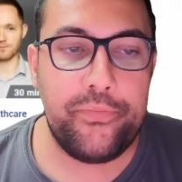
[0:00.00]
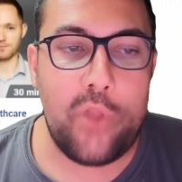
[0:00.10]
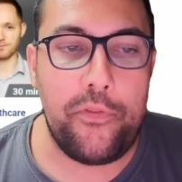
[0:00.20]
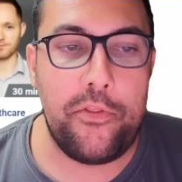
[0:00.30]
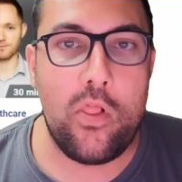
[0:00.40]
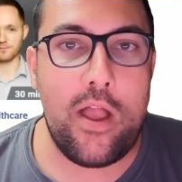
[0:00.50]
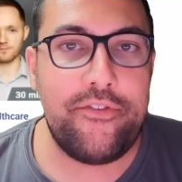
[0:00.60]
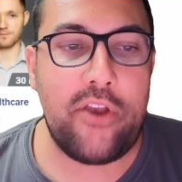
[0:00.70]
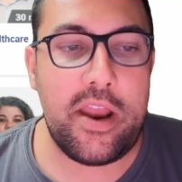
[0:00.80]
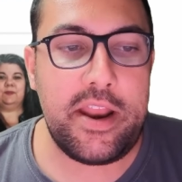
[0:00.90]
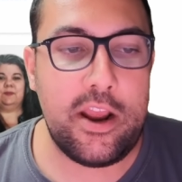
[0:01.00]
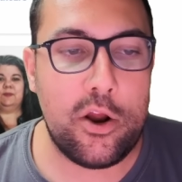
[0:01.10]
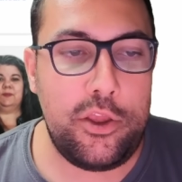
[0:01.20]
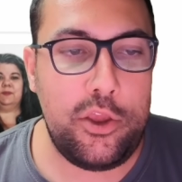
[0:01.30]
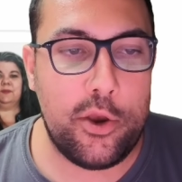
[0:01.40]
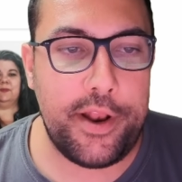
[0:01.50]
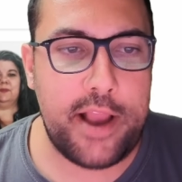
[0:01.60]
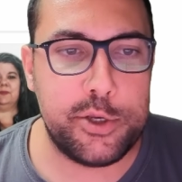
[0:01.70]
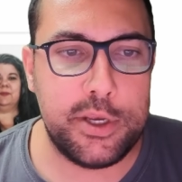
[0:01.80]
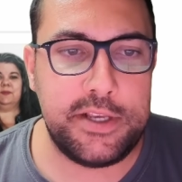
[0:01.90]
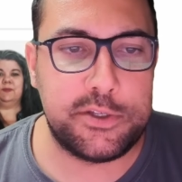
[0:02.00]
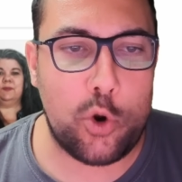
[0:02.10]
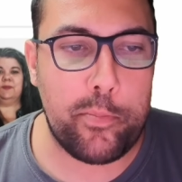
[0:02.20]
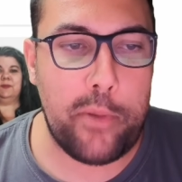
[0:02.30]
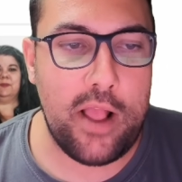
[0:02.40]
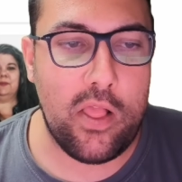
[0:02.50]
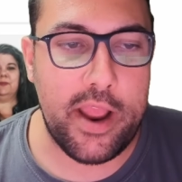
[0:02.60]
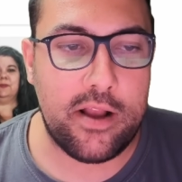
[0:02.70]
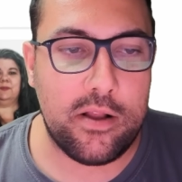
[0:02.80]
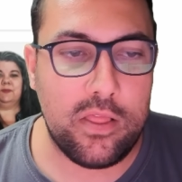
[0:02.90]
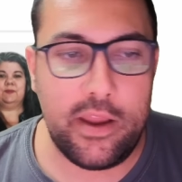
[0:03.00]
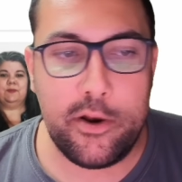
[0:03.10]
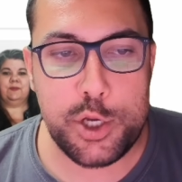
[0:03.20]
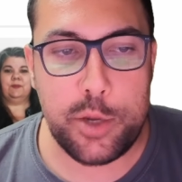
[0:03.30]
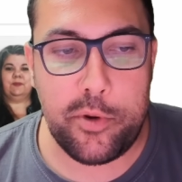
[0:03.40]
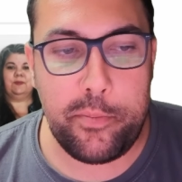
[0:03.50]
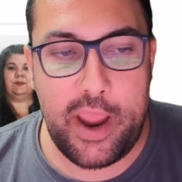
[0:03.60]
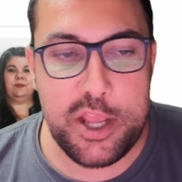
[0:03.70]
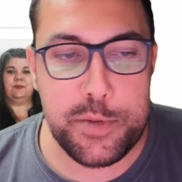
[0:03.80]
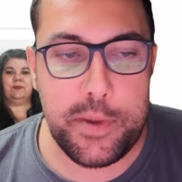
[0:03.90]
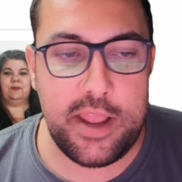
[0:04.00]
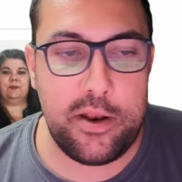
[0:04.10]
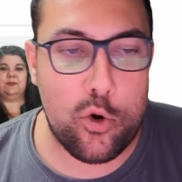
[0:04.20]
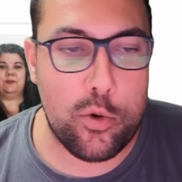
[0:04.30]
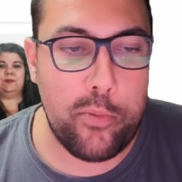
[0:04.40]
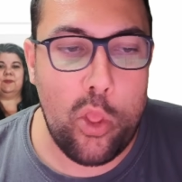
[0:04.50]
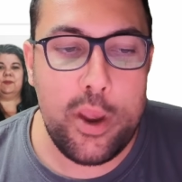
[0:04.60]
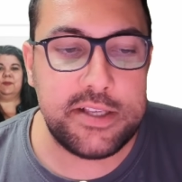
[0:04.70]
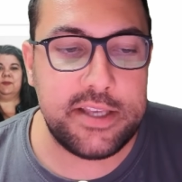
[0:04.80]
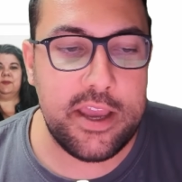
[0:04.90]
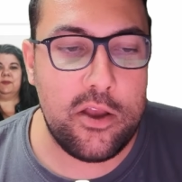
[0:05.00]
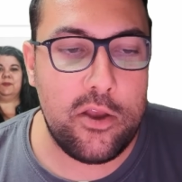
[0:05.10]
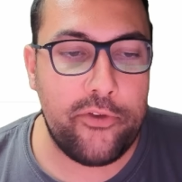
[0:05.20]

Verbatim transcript: on the left side here, you can actually sort by like leadership and management or employee skills,